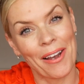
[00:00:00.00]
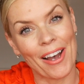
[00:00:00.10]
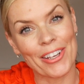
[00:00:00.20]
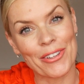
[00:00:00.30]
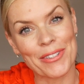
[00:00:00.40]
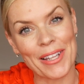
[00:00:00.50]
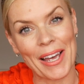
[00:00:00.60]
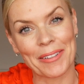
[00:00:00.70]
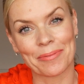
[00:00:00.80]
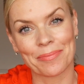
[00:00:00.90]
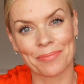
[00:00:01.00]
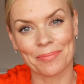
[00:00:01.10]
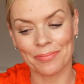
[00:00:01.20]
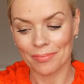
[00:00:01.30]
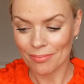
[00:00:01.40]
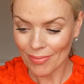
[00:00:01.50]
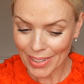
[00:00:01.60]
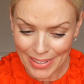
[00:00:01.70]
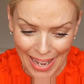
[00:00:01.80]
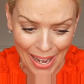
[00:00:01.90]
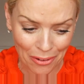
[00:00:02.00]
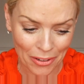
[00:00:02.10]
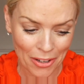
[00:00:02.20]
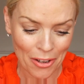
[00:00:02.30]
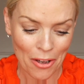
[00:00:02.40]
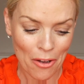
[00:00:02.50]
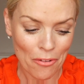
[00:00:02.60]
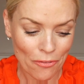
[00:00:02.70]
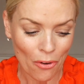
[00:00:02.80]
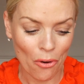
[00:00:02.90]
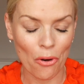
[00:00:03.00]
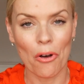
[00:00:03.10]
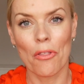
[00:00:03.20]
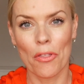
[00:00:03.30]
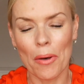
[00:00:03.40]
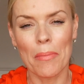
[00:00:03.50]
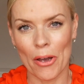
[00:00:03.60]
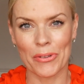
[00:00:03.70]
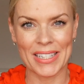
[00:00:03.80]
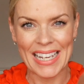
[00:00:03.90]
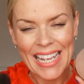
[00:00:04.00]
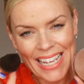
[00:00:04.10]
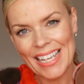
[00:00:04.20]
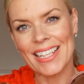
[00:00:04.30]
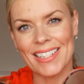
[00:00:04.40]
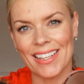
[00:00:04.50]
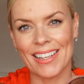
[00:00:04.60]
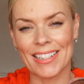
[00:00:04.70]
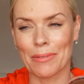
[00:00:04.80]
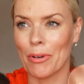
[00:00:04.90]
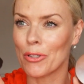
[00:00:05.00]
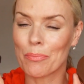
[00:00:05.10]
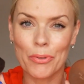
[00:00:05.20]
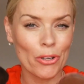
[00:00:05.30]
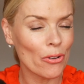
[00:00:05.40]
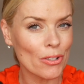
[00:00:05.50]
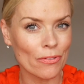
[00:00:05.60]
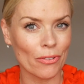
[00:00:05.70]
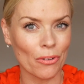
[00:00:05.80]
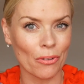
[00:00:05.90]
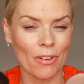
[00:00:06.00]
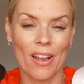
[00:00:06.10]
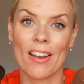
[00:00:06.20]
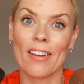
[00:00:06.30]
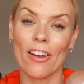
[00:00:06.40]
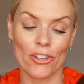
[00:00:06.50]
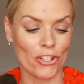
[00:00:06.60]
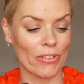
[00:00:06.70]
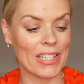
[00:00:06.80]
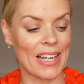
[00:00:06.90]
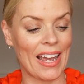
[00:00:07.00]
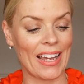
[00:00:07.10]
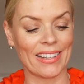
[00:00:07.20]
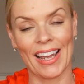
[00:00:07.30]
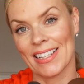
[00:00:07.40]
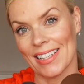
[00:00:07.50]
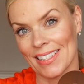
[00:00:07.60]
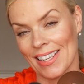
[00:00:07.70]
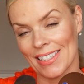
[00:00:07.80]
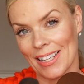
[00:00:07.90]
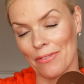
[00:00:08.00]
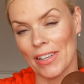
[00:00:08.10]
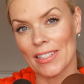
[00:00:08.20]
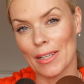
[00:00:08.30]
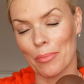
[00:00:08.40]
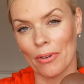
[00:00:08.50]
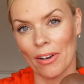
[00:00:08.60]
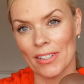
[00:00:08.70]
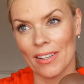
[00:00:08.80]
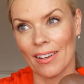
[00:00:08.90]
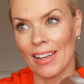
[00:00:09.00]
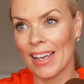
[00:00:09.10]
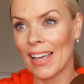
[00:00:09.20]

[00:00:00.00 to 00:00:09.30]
I use that. Now, for the most easiest, most beautiful luxury tan, as it says here, Vita Liberata,